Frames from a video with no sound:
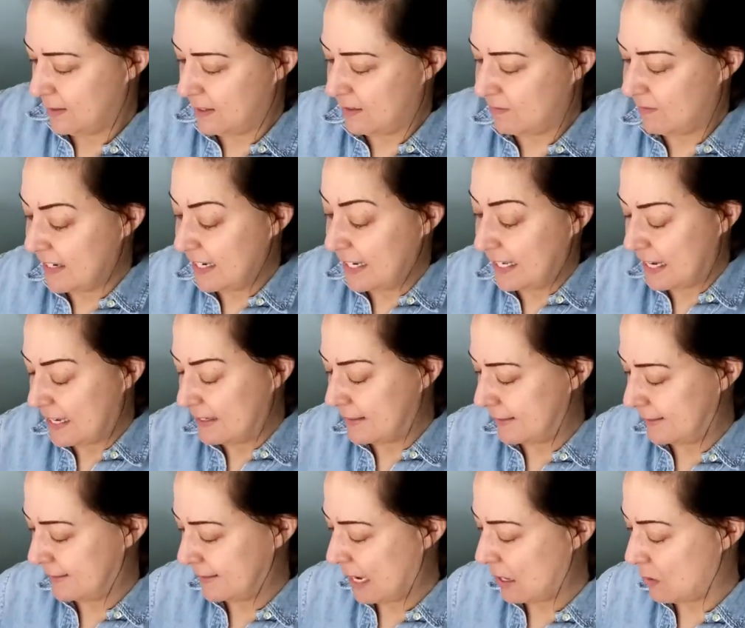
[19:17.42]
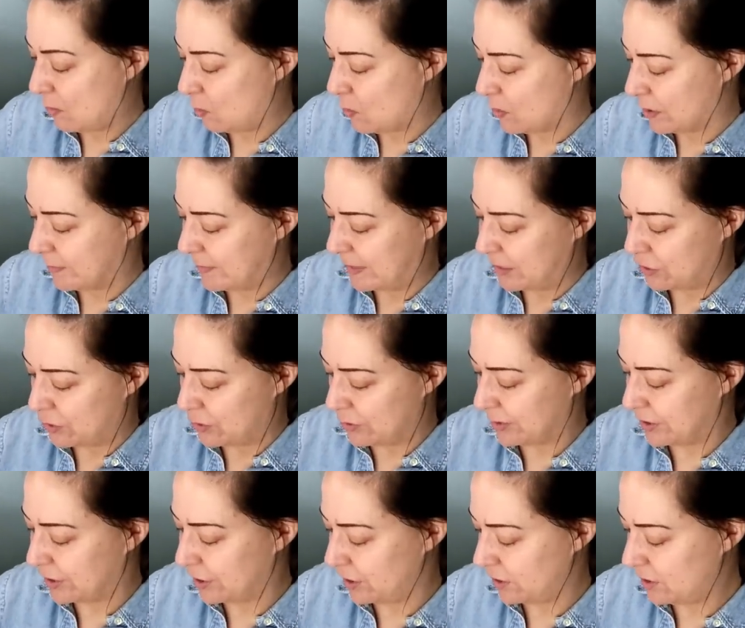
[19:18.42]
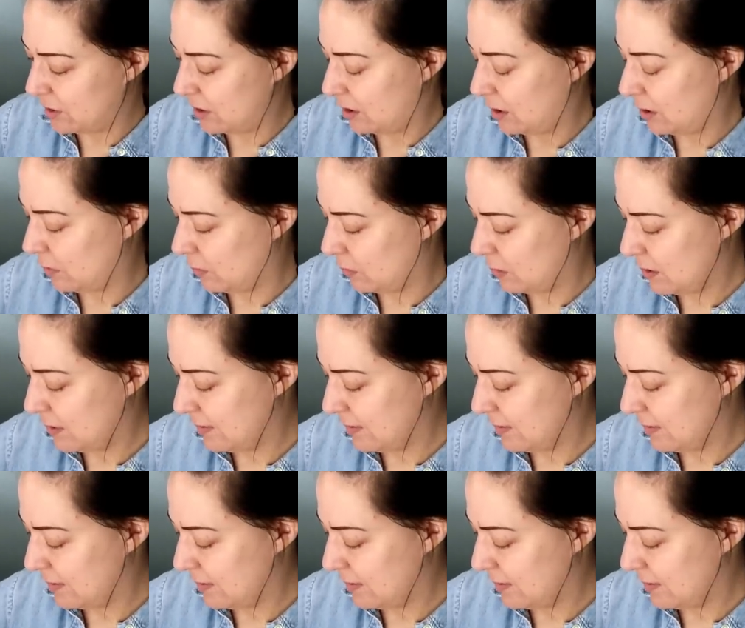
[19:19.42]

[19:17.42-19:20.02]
I'm gonna guess it's getting warm in Georgia too.